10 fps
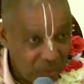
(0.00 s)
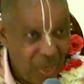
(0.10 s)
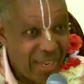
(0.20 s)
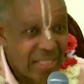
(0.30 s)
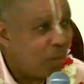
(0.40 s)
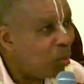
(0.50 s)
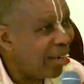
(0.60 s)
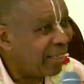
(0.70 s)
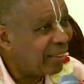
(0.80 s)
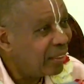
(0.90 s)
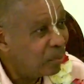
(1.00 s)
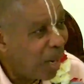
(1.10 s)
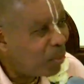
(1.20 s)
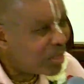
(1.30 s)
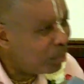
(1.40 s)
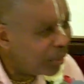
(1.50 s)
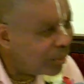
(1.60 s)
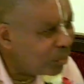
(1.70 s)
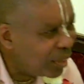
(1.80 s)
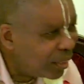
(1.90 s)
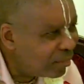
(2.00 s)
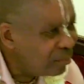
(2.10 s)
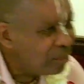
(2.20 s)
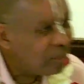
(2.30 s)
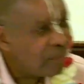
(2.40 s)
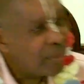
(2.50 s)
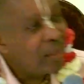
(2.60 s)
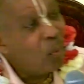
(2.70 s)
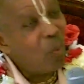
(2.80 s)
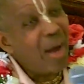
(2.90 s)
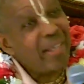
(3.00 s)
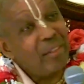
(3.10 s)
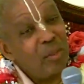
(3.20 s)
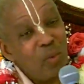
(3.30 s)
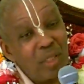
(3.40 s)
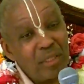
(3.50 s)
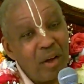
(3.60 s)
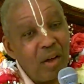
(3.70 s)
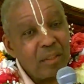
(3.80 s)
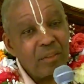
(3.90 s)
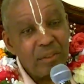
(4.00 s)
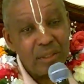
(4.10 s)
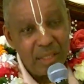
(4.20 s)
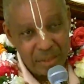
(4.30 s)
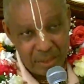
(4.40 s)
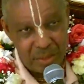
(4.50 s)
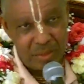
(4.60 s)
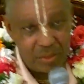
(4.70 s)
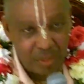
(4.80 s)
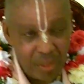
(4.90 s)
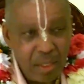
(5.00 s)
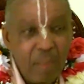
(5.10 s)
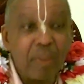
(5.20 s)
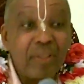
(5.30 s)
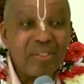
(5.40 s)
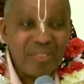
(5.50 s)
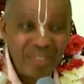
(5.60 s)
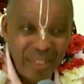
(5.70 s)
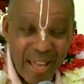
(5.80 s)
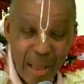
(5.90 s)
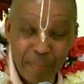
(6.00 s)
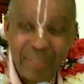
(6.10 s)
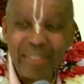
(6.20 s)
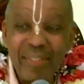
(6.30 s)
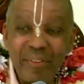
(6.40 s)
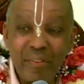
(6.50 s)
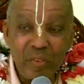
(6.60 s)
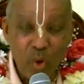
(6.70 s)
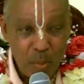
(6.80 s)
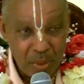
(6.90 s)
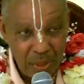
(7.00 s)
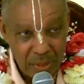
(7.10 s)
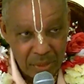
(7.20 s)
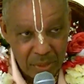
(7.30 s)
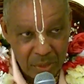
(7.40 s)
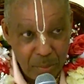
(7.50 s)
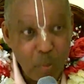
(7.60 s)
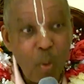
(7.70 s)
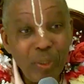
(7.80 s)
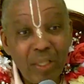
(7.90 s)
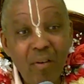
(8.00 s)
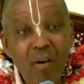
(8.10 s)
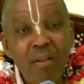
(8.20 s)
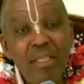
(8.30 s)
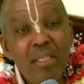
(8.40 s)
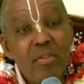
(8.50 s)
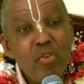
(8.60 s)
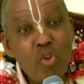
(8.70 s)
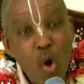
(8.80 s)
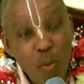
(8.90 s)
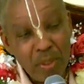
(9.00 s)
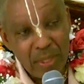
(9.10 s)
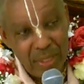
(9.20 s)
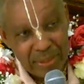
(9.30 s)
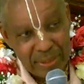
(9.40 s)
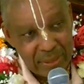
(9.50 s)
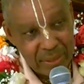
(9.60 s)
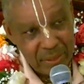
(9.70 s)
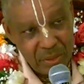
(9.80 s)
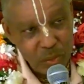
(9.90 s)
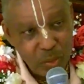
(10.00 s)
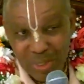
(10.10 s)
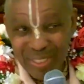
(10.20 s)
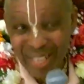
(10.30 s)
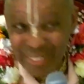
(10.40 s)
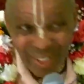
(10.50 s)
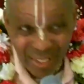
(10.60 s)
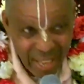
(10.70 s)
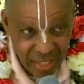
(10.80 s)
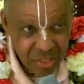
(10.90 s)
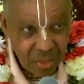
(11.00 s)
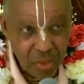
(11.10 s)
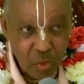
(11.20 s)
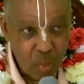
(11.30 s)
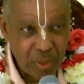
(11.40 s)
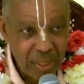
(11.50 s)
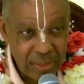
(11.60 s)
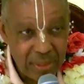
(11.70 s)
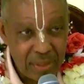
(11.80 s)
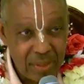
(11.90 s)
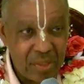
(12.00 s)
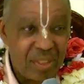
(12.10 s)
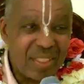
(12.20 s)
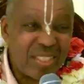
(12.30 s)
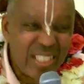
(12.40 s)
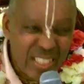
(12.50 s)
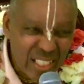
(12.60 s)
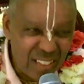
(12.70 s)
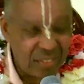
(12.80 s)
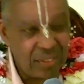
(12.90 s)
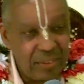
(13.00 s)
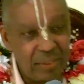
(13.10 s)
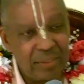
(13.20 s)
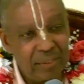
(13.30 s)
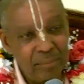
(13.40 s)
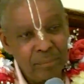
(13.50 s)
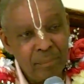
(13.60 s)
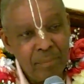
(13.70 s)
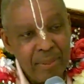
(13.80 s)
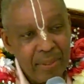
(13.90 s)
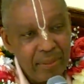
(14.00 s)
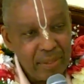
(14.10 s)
So I ask them, why? Why would somebody do that? Why do you want to alter your consciousness? Because they're not happy in their normal consciousness. But what we call normal consciousness in this world is not actually our normal consciousness. It's a disease consciousness.